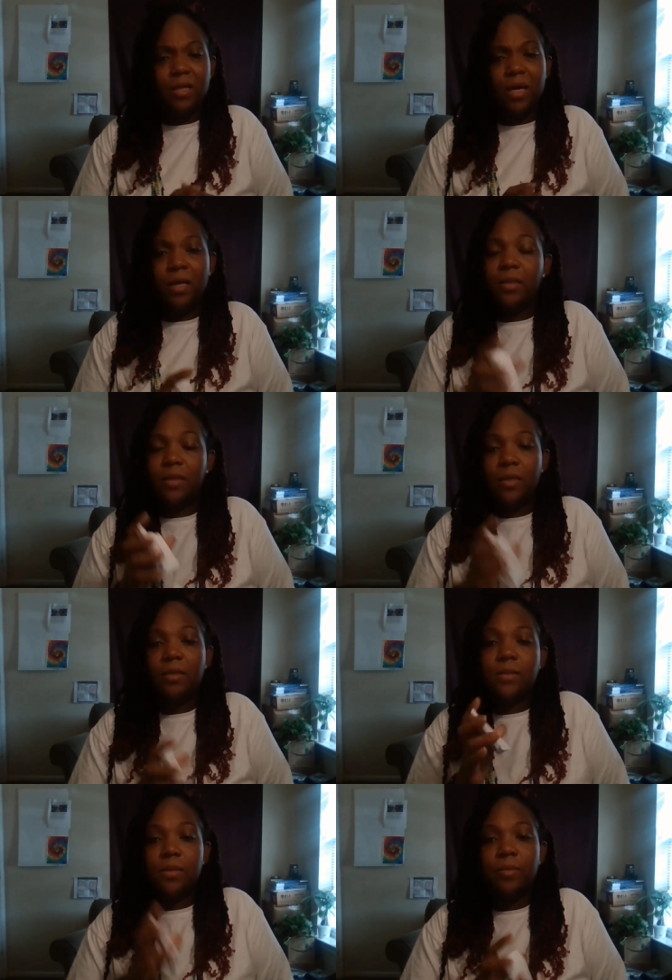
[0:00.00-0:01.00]
I let
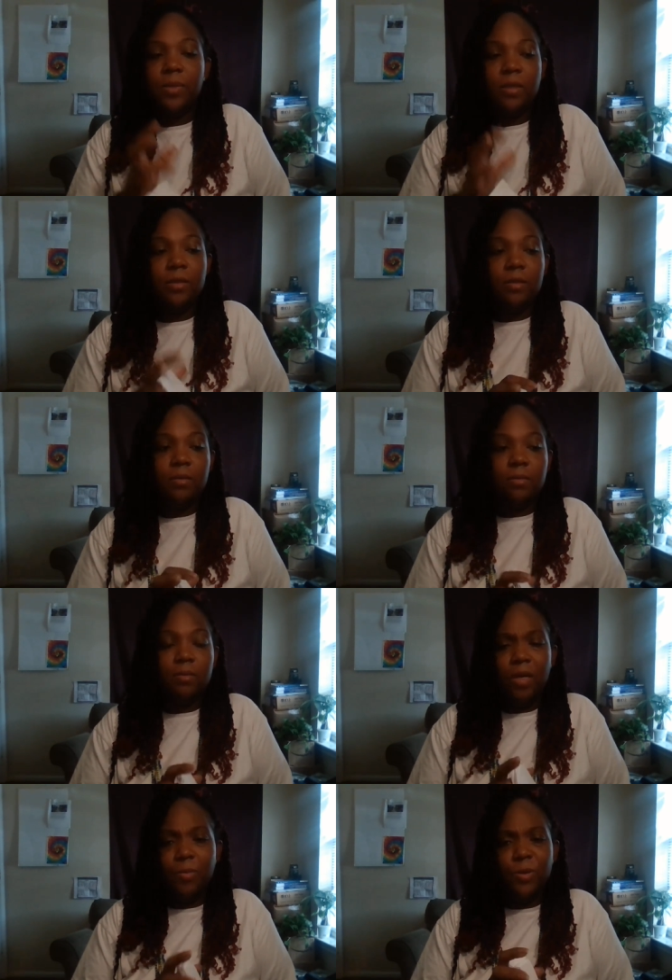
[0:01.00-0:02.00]
things come in and
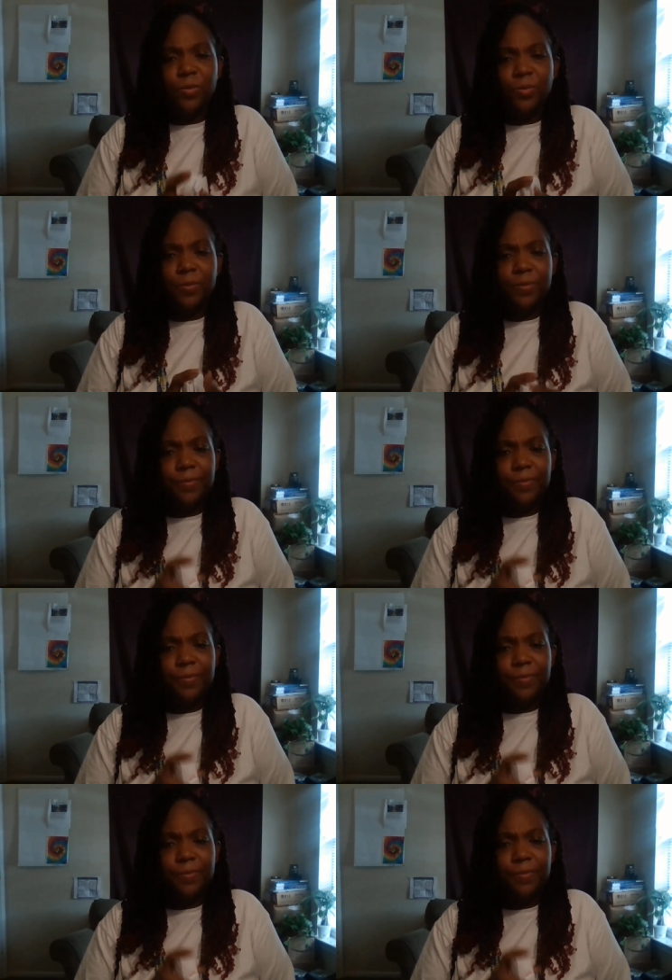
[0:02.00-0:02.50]
I'm human.